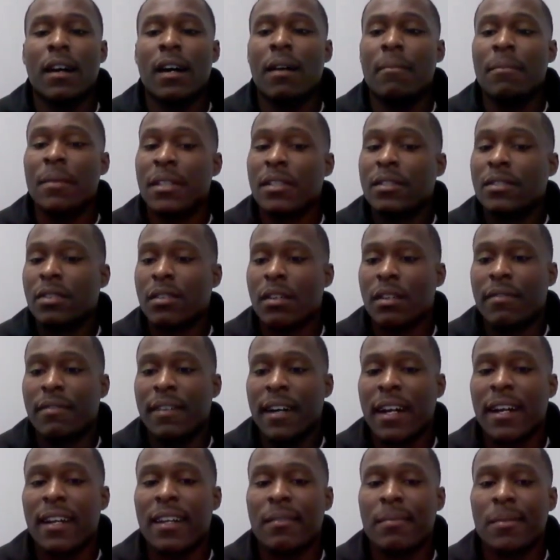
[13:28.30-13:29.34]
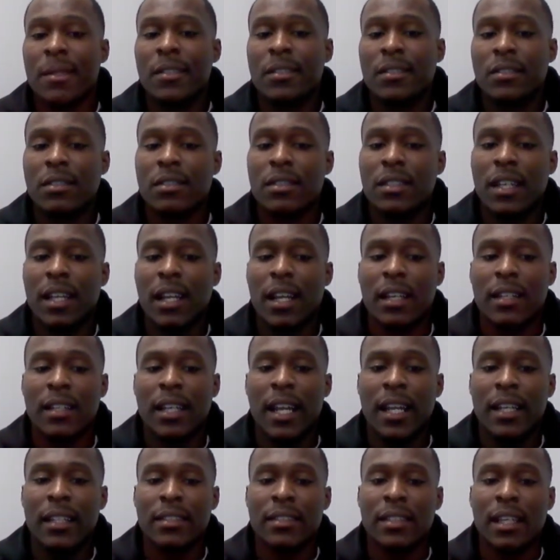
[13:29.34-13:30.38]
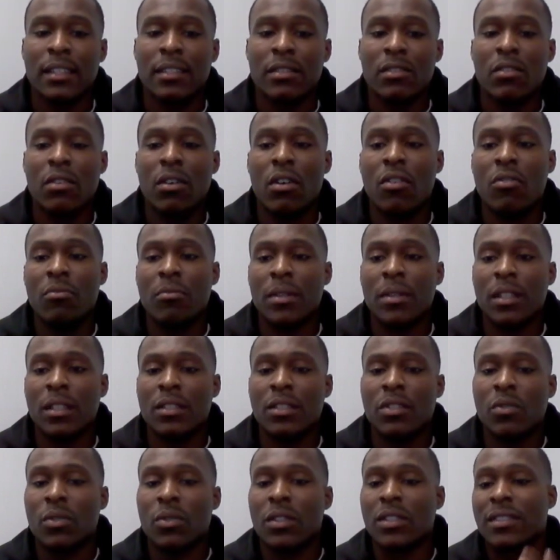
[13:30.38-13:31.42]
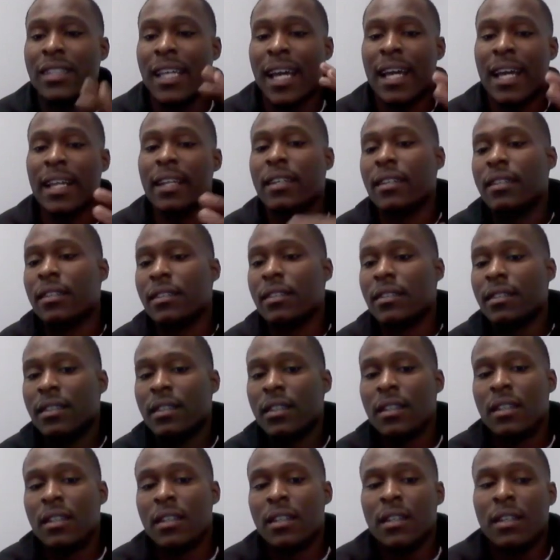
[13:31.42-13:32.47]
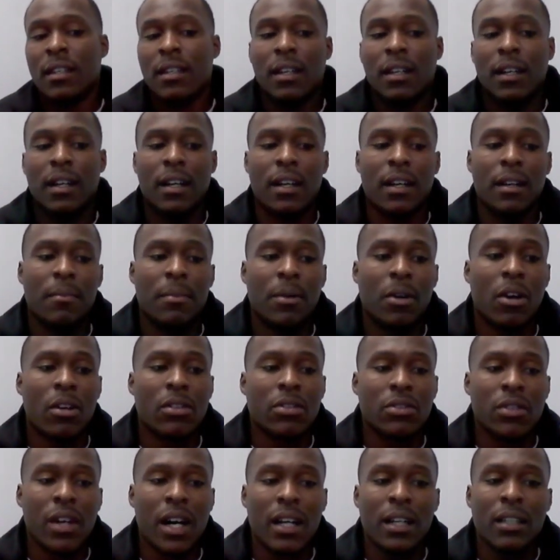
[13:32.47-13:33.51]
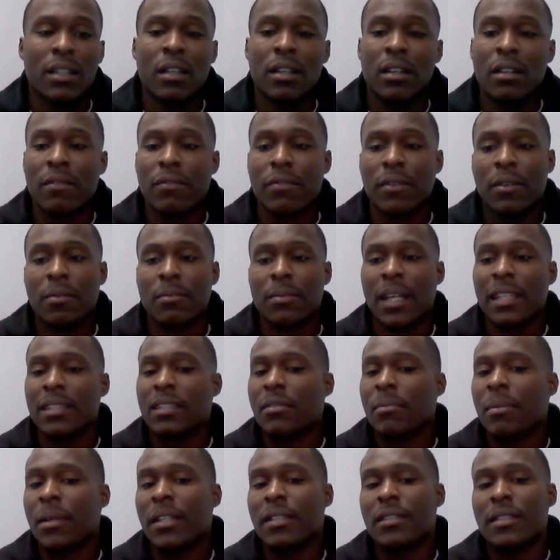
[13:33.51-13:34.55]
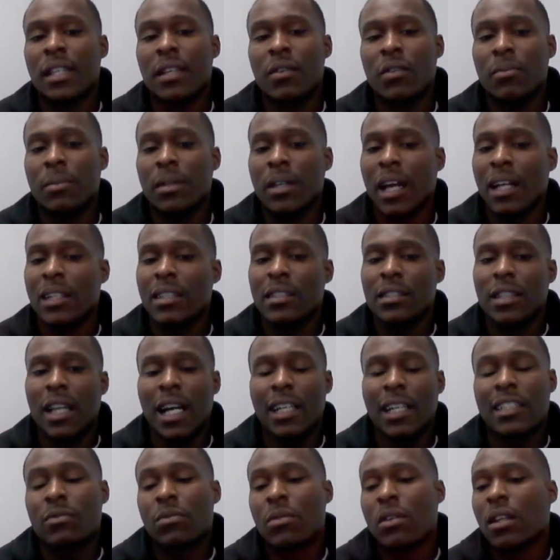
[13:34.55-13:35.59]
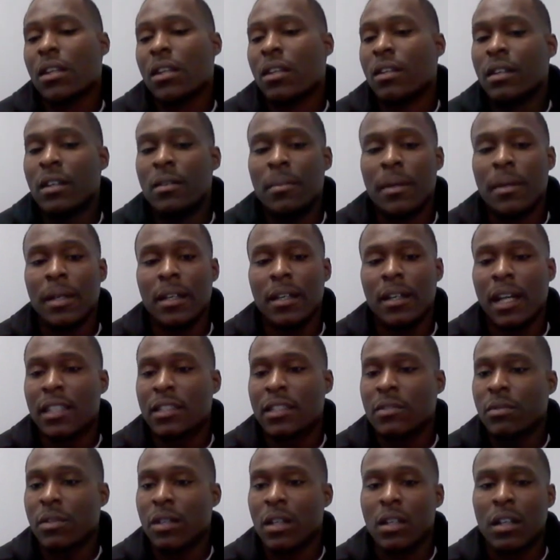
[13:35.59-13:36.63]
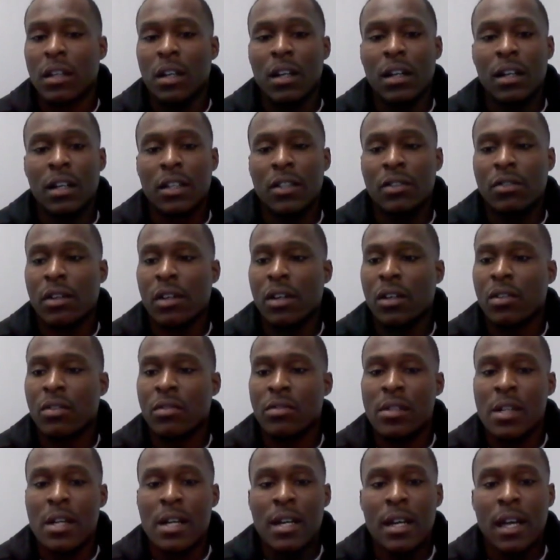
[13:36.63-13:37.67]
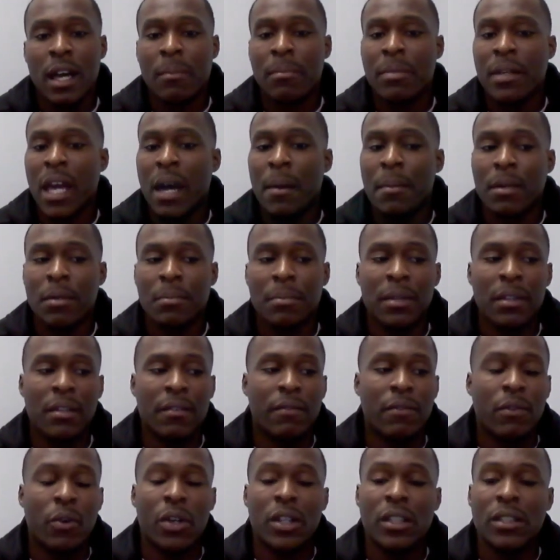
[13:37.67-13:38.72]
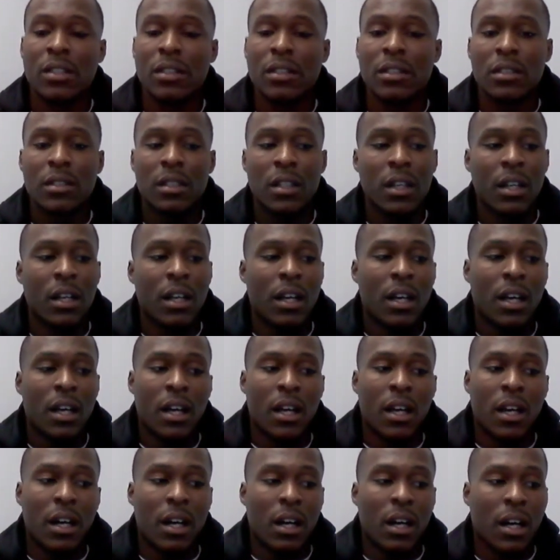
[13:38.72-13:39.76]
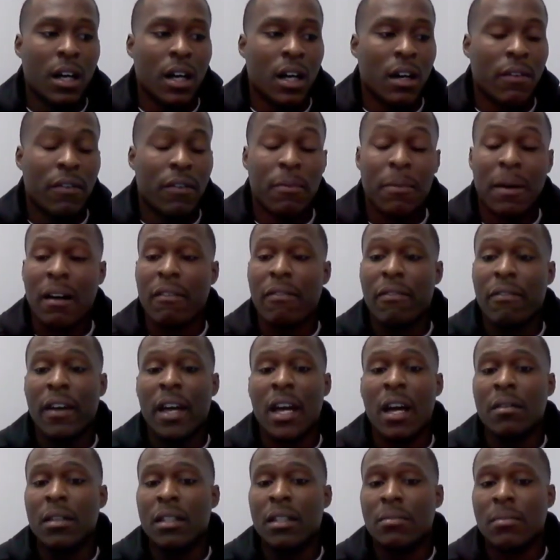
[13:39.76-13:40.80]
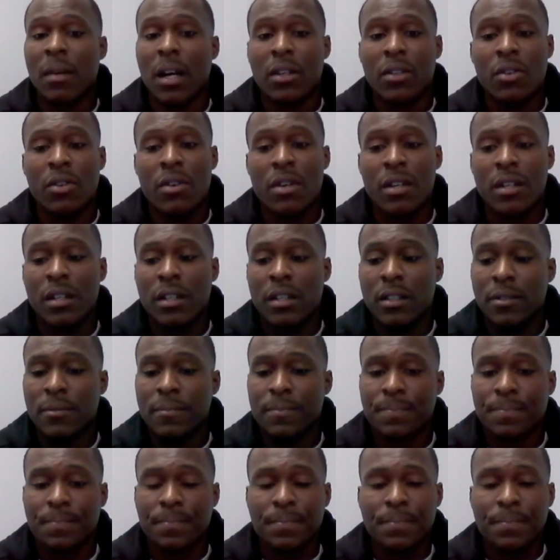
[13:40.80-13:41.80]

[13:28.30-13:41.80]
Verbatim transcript: a mentor, finding a mentor that that that's gonna hold me to a standard um, but also I can learn from. That's the biggest thing with me. I just I just want to learn, man. I just want to learn and grow and be able to be a voice uh, for my family, my daughter,